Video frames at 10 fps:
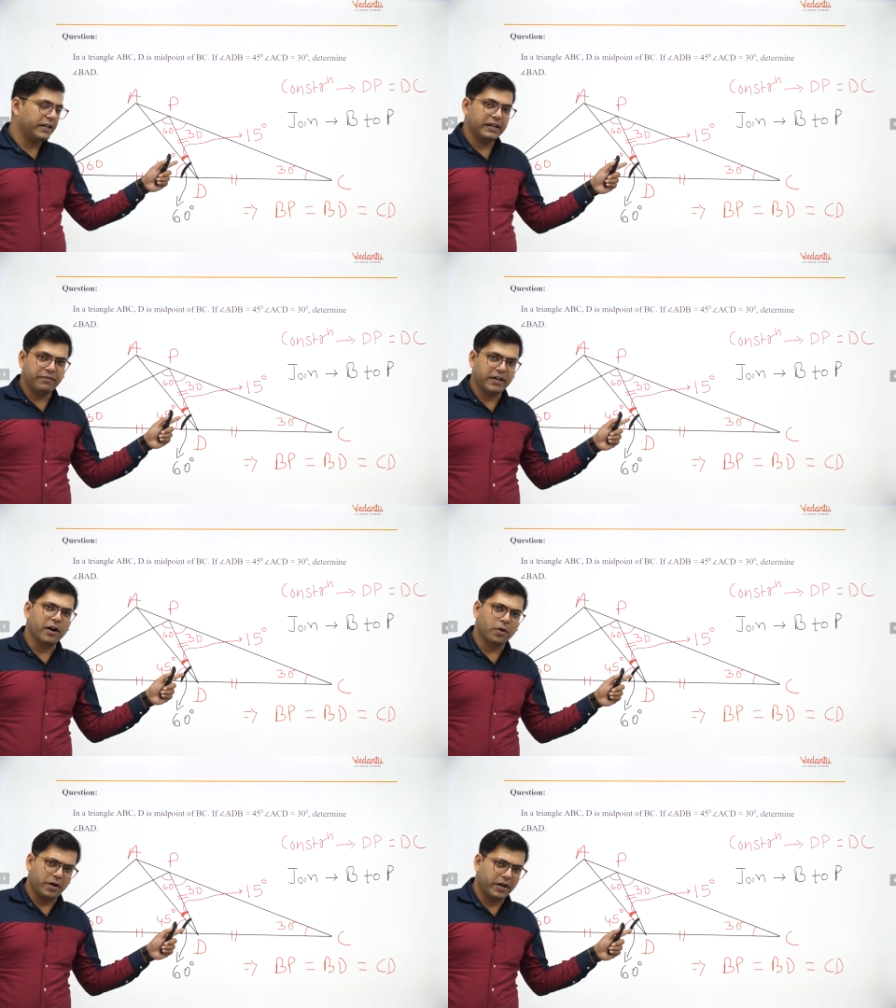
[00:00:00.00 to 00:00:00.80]
degree we
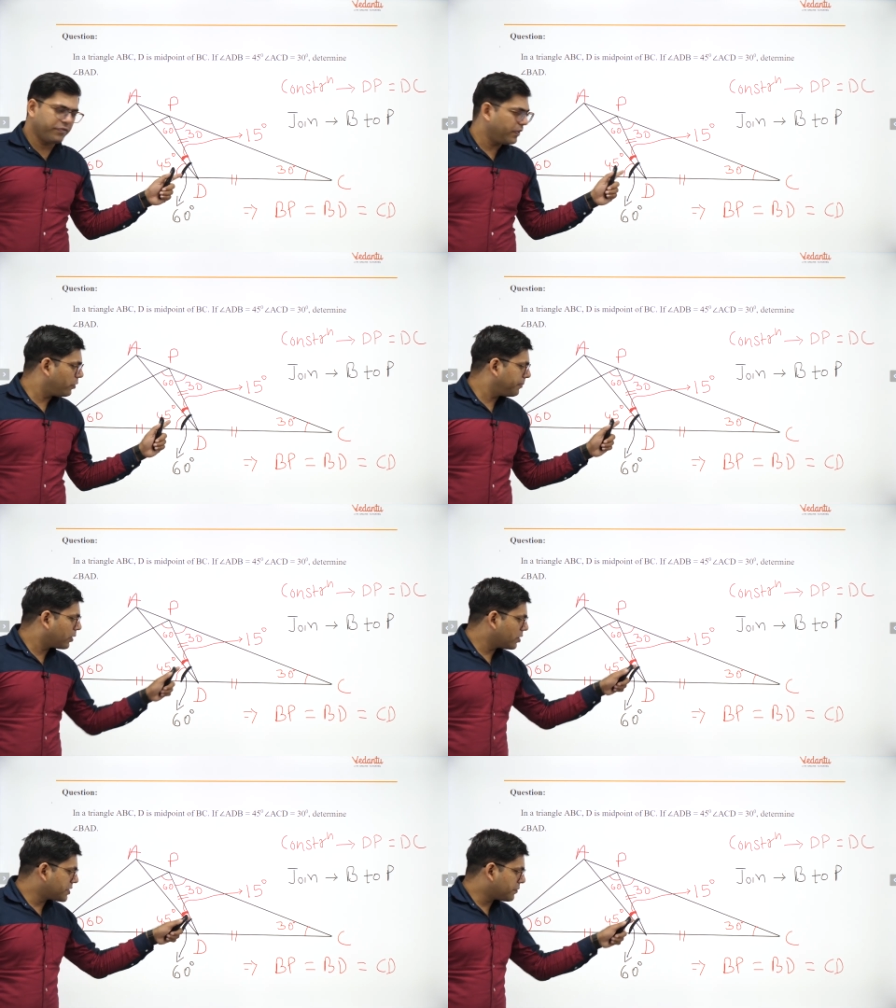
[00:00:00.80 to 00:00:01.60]
had already found
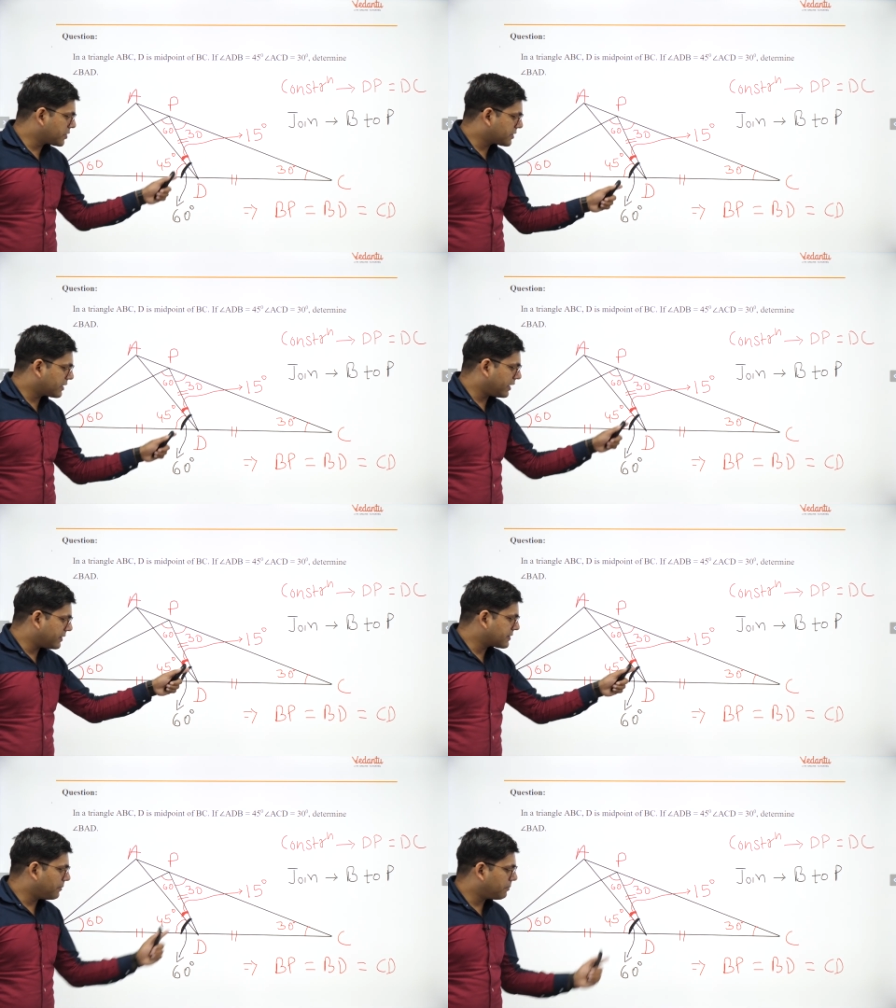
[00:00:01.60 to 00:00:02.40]
because it was
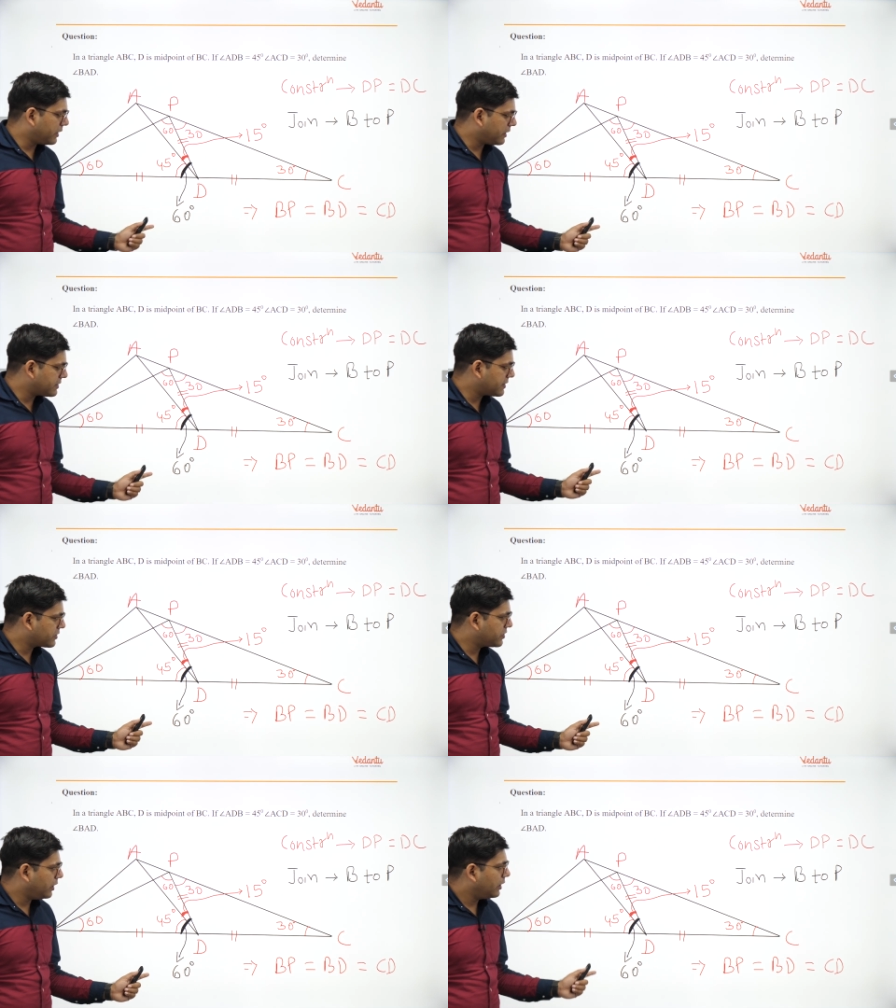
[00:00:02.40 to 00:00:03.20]
it is completely
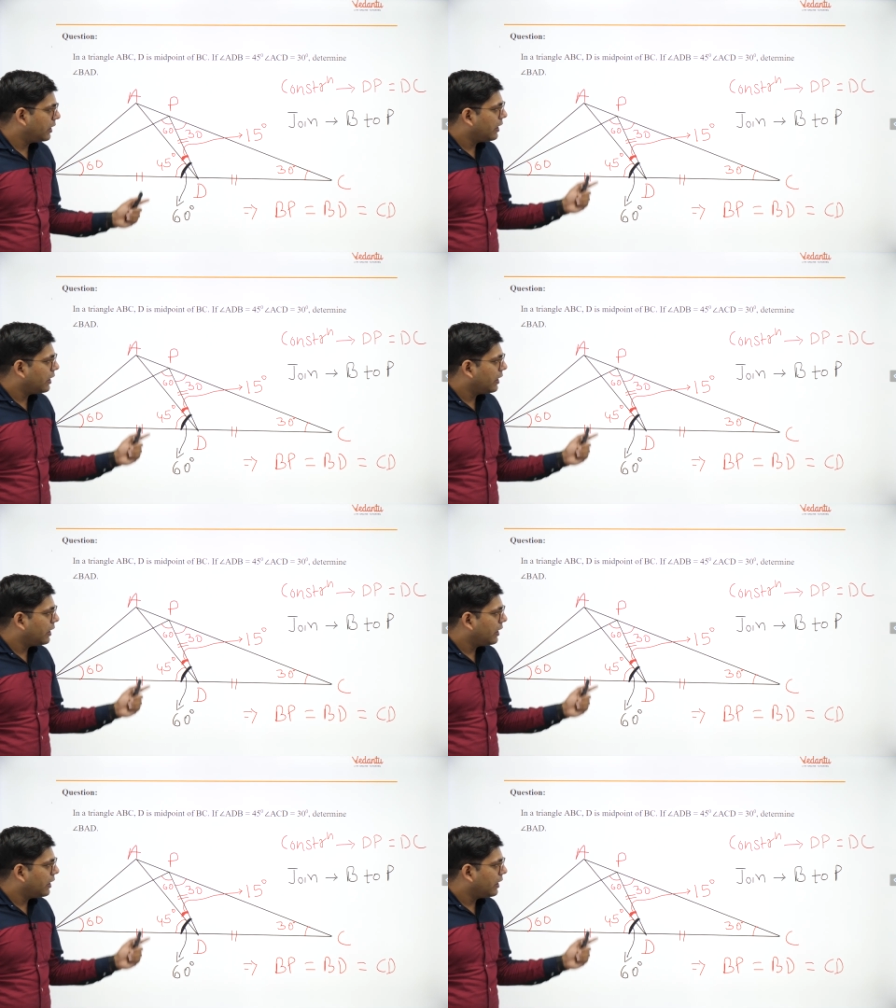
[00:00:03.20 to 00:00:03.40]
60.